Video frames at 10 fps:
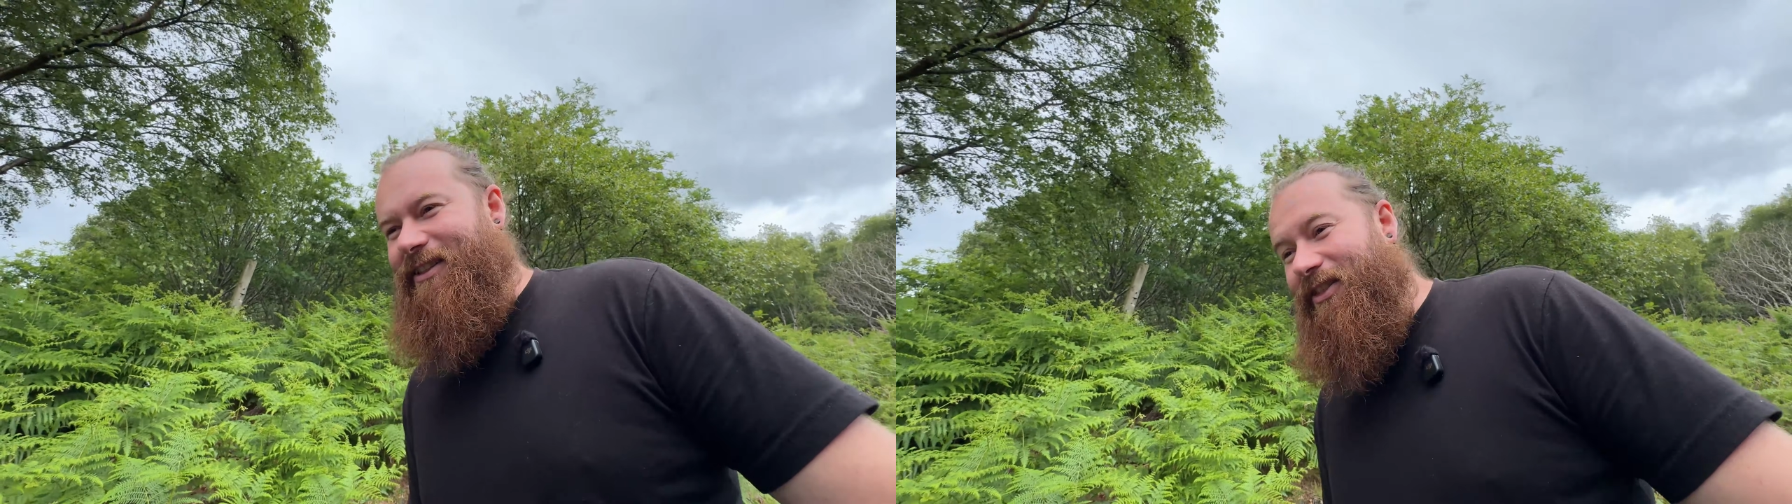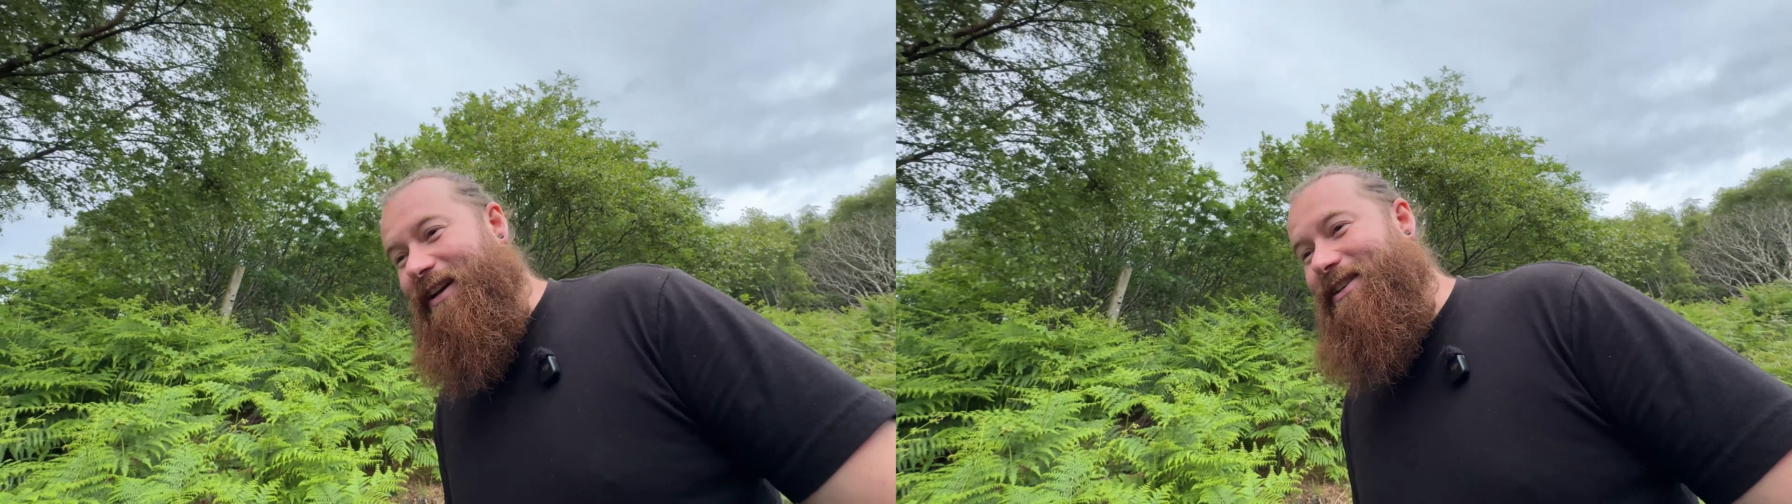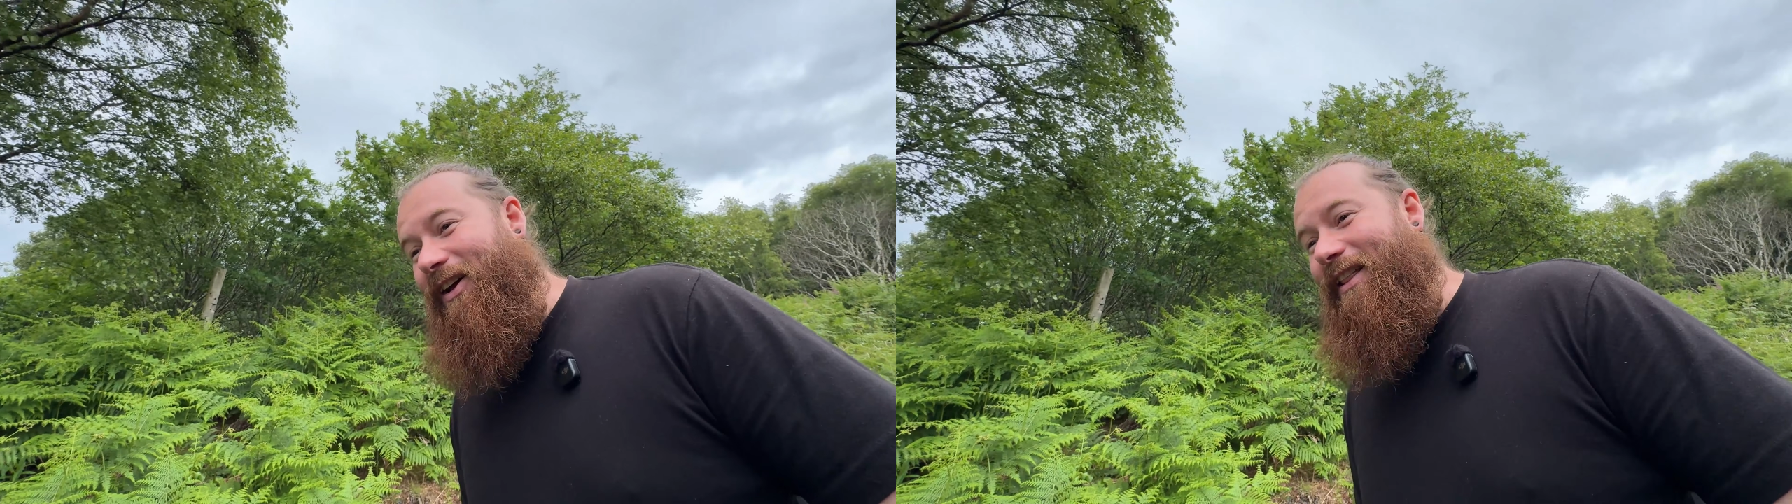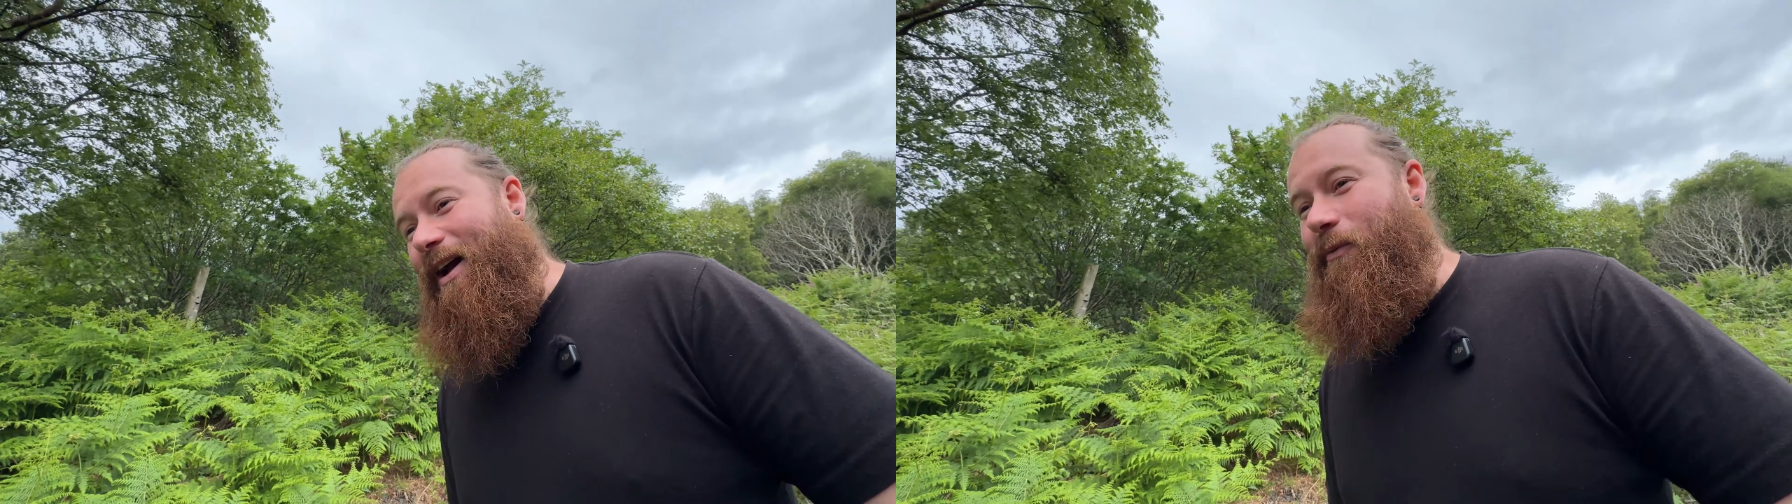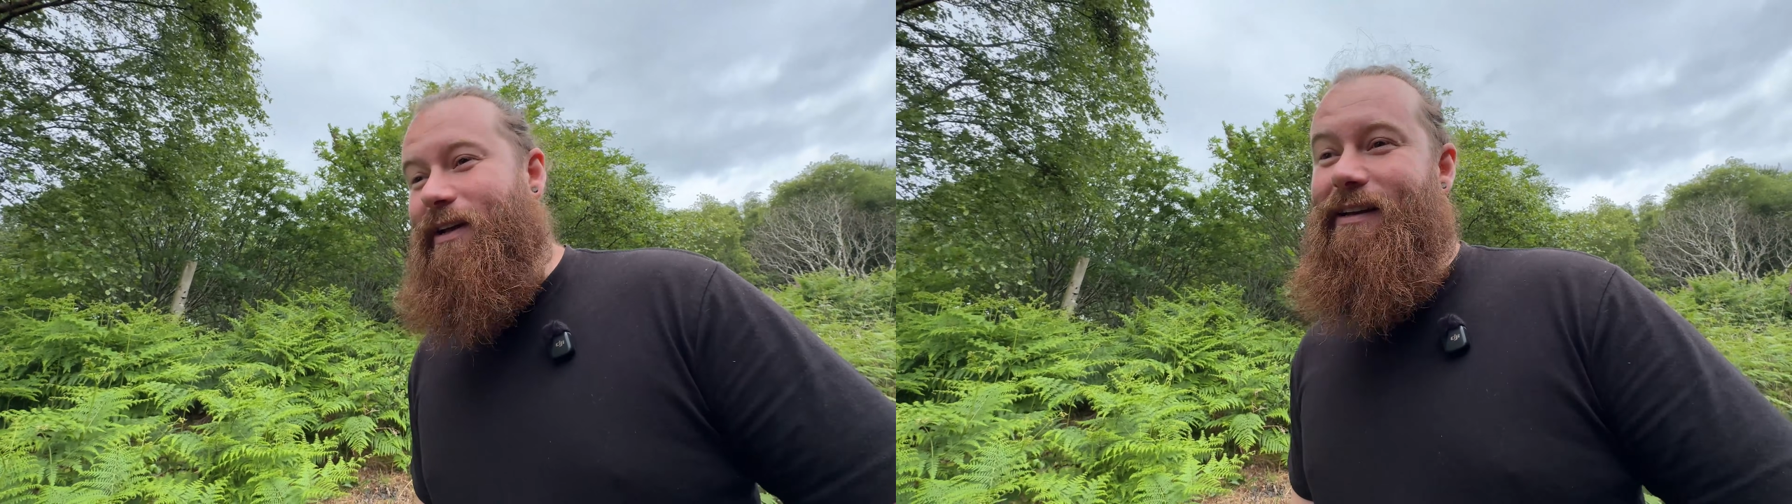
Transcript: things like that we